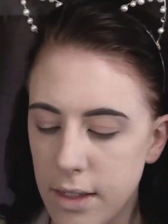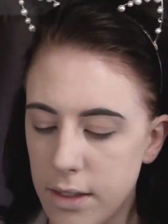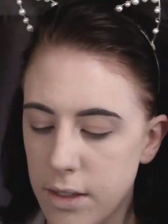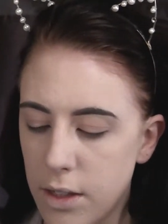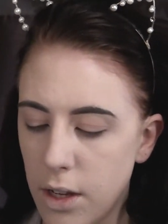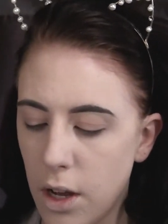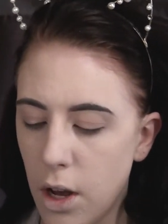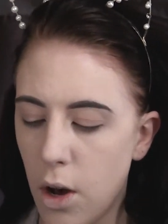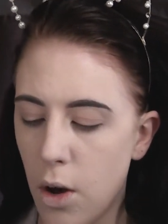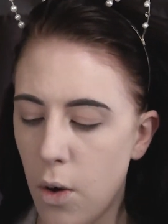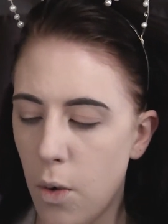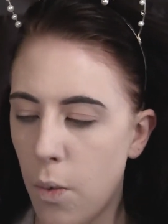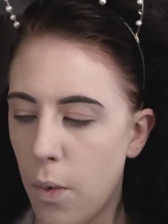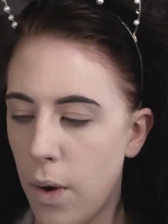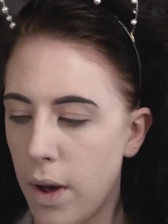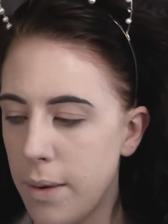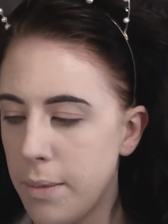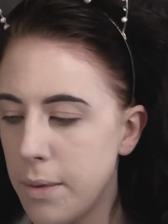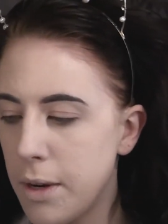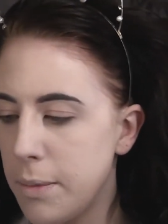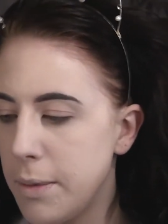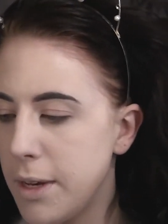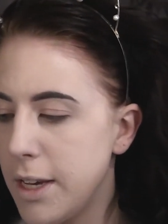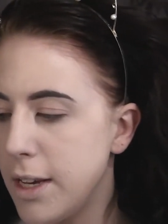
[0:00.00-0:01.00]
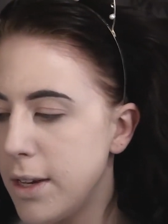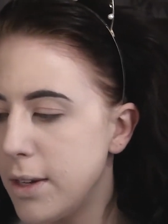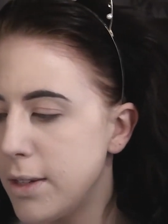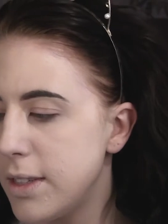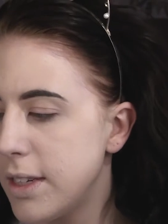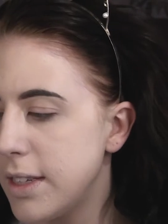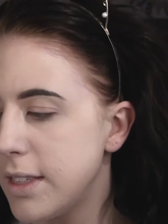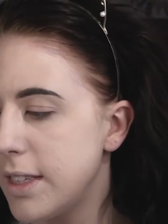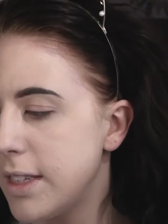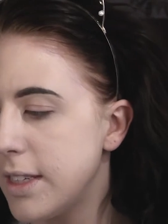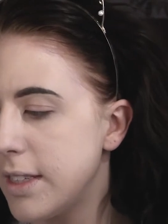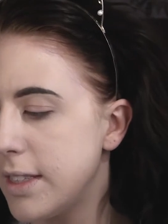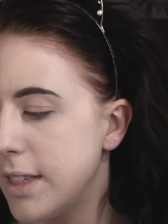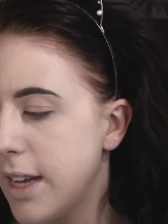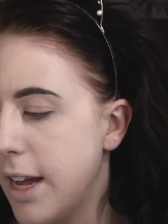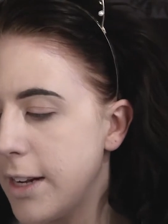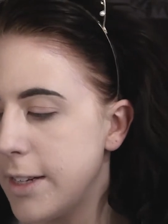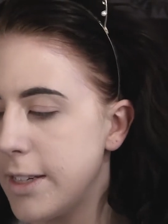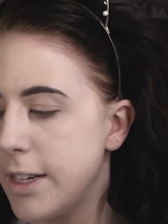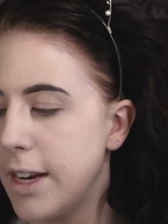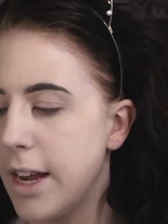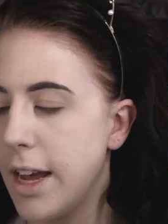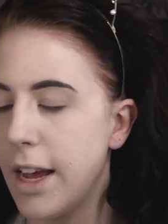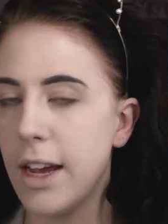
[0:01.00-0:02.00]
So what I'm going to be using to
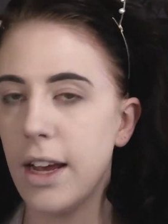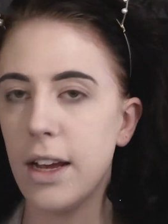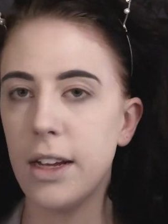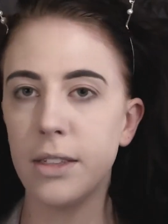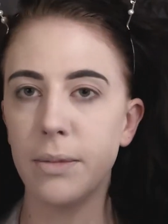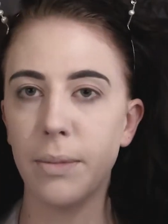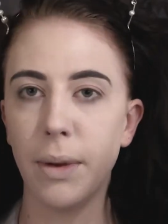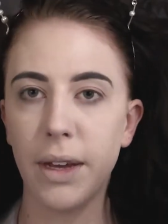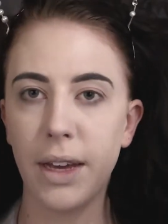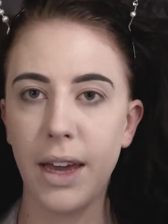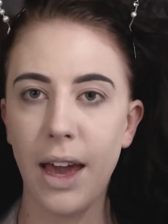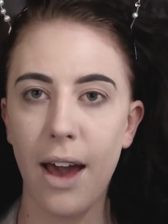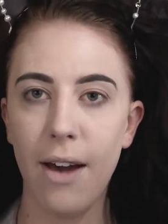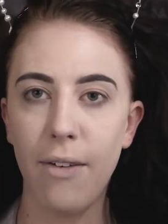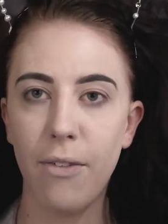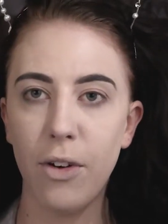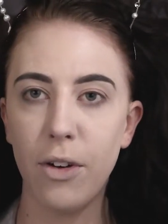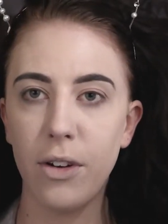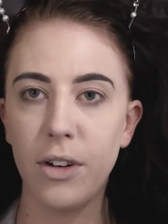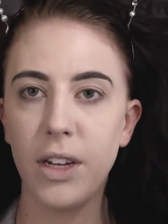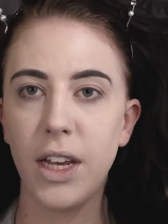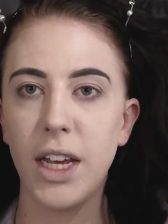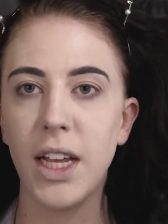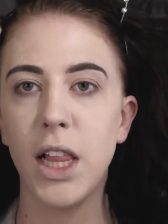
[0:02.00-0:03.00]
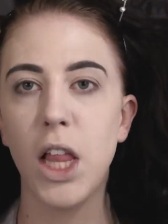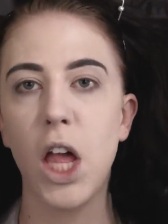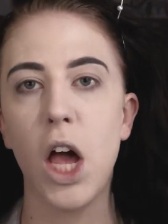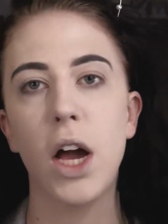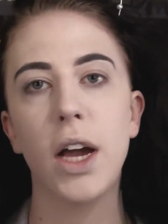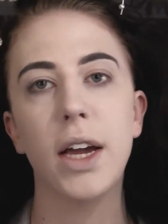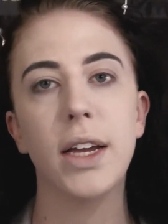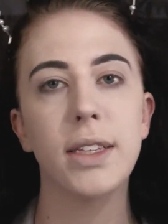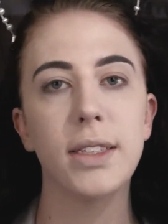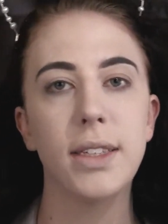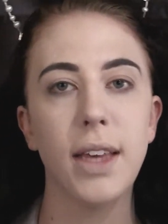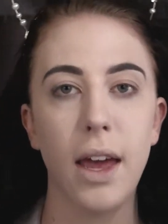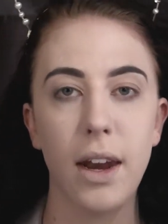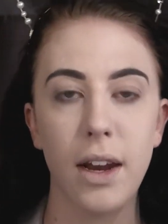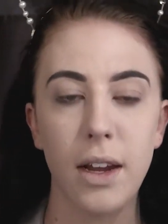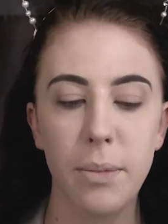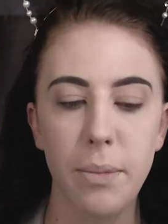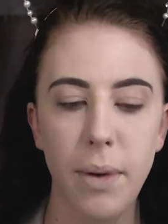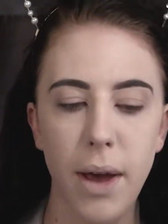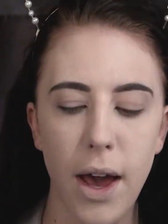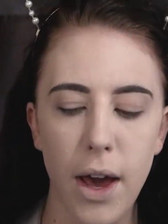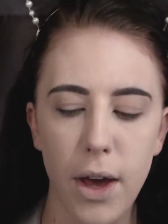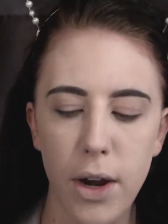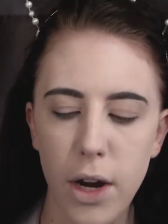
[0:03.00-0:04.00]
set today is my Kat Von D Lock-It Setting
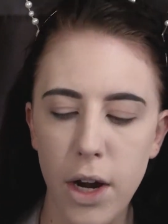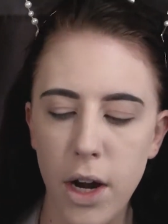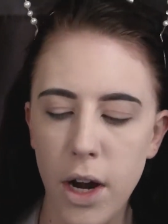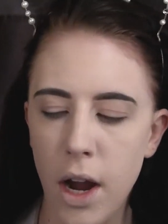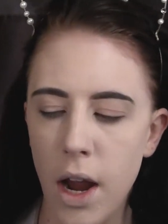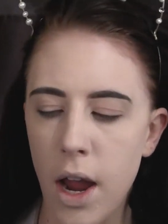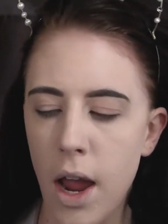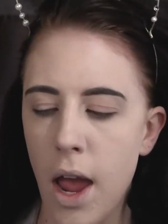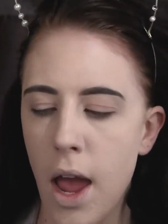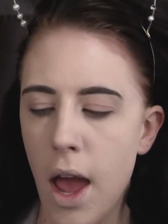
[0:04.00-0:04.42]
Powder,